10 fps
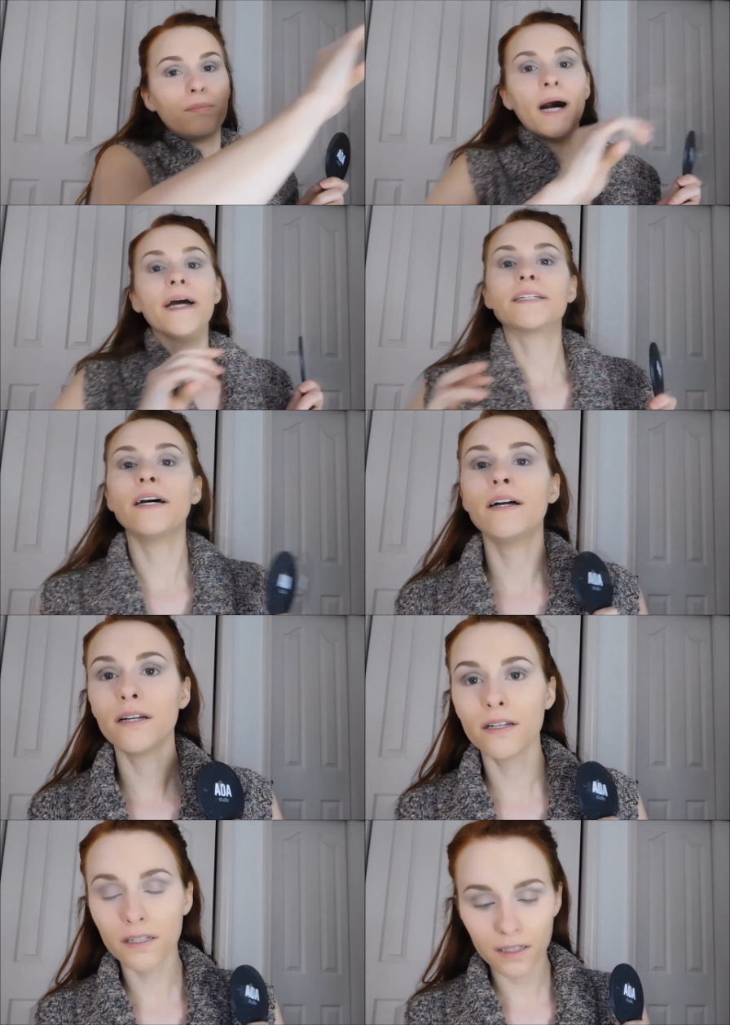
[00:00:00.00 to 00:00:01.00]
But
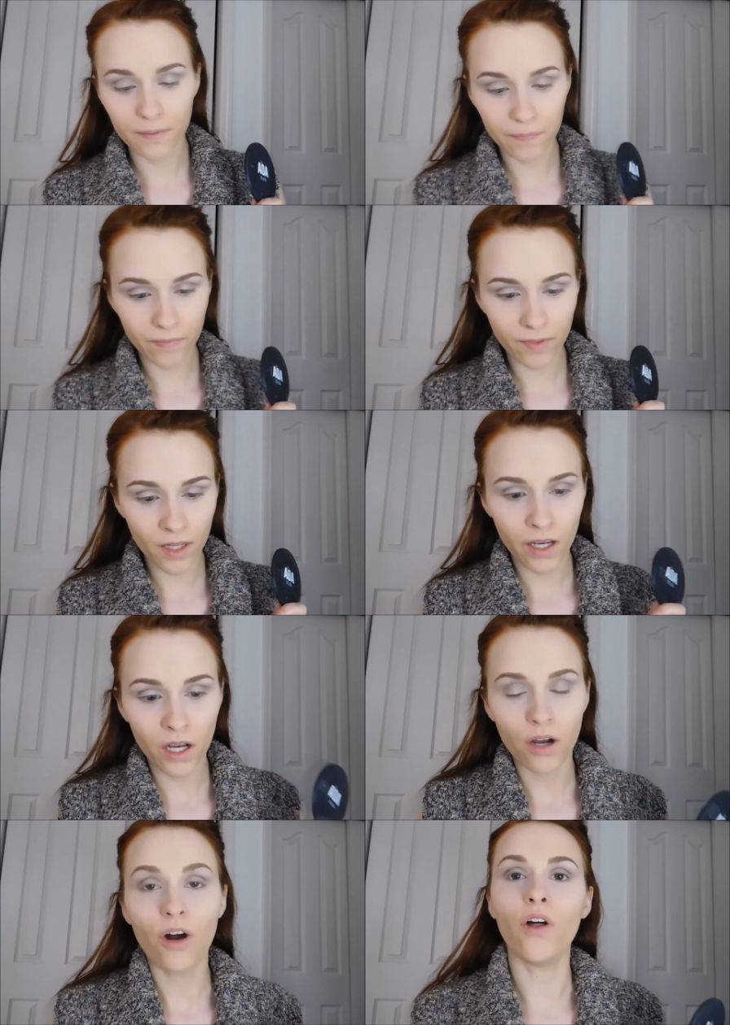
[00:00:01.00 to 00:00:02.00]

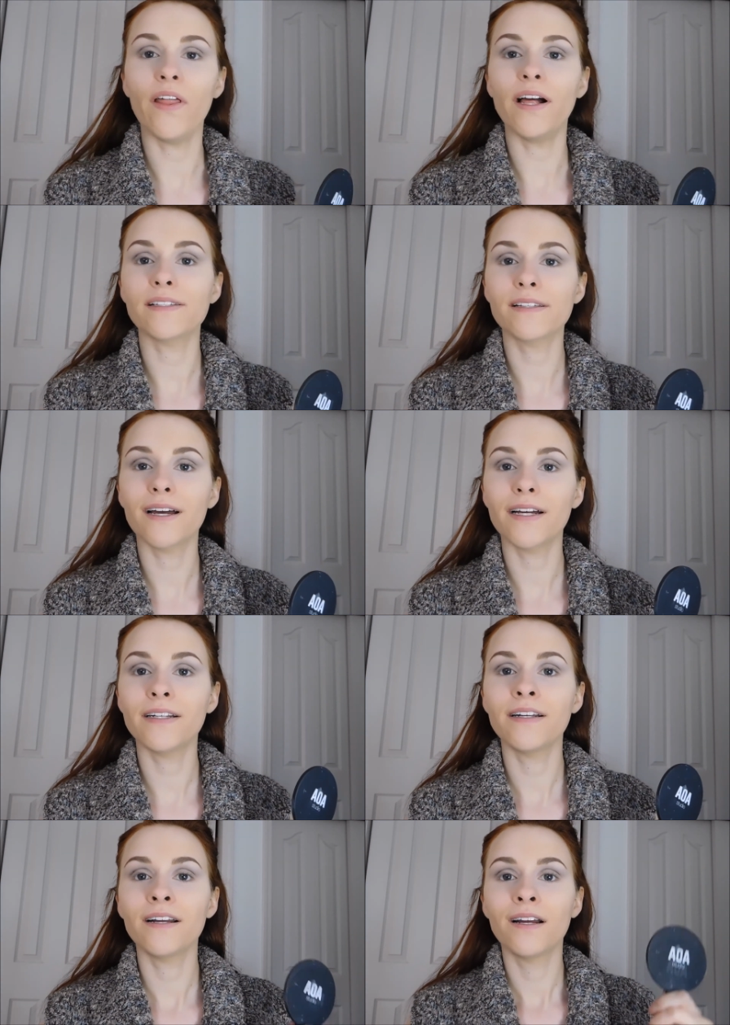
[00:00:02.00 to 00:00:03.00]
all that
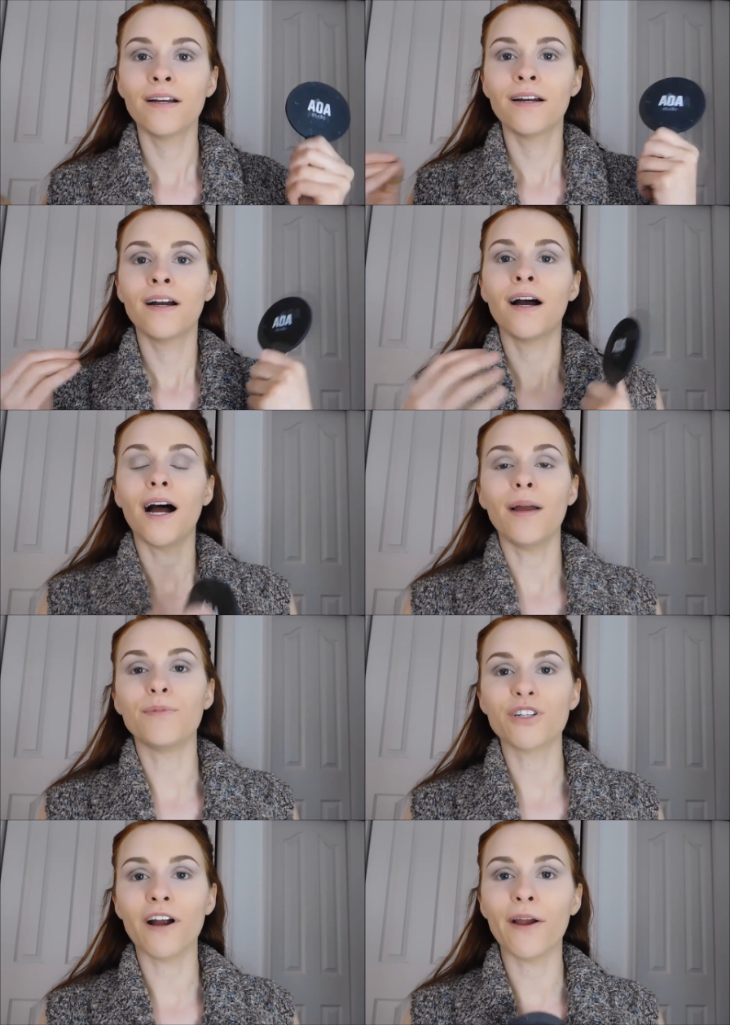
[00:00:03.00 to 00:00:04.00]
said, I'm
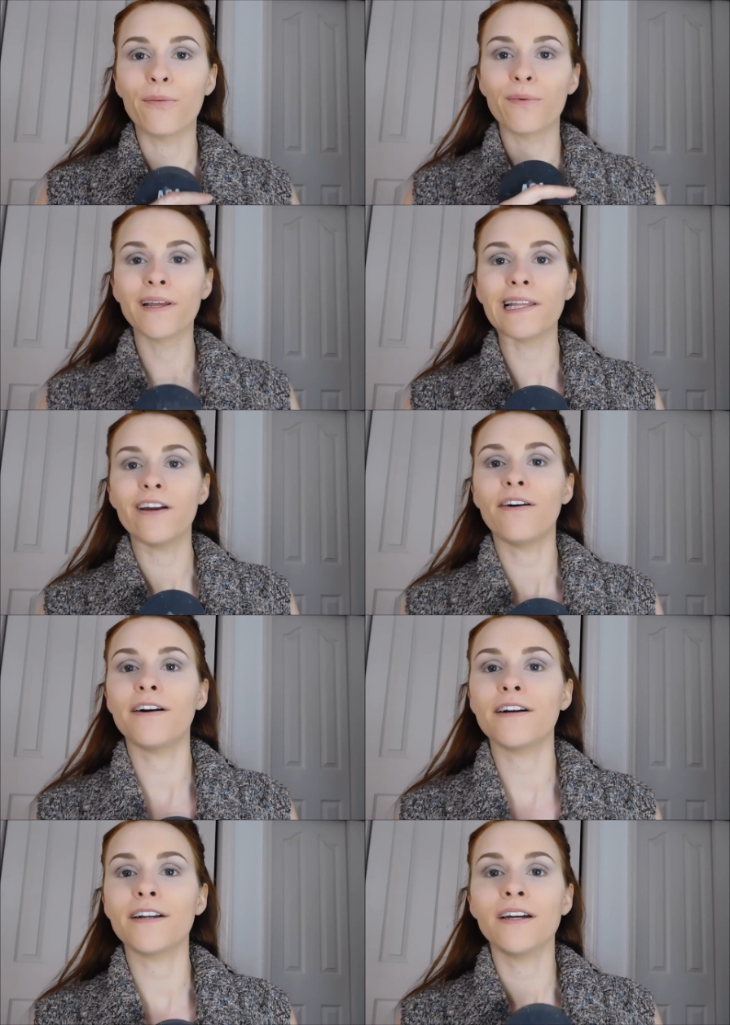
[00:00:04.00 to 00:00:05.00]
trying really
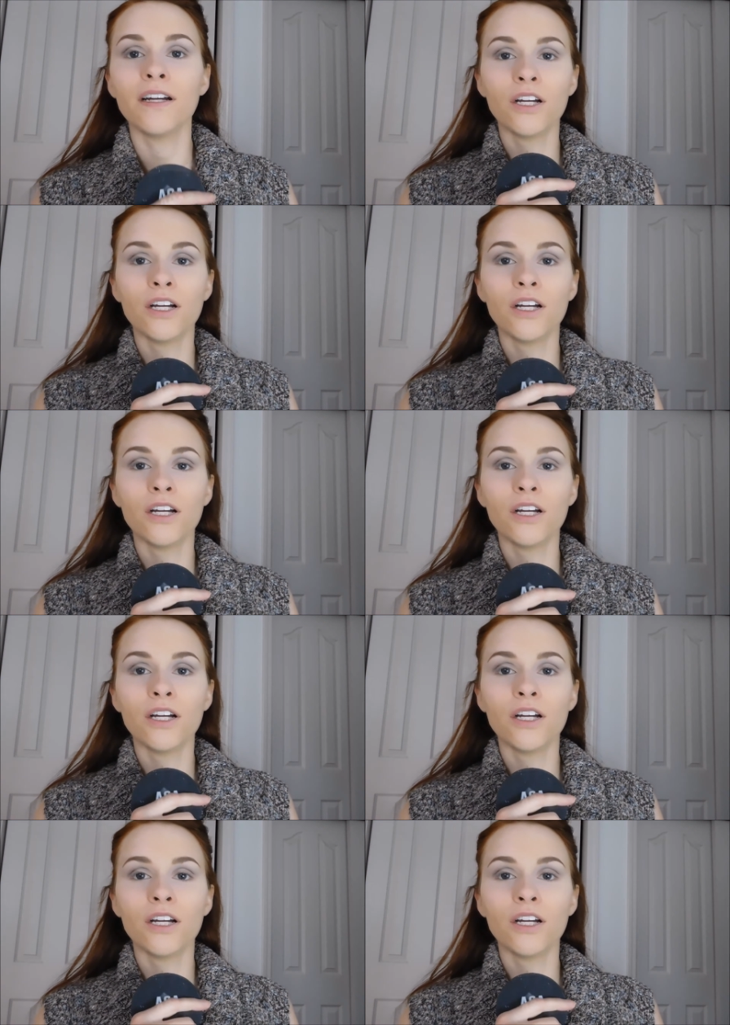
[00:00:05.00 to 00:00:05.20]
hard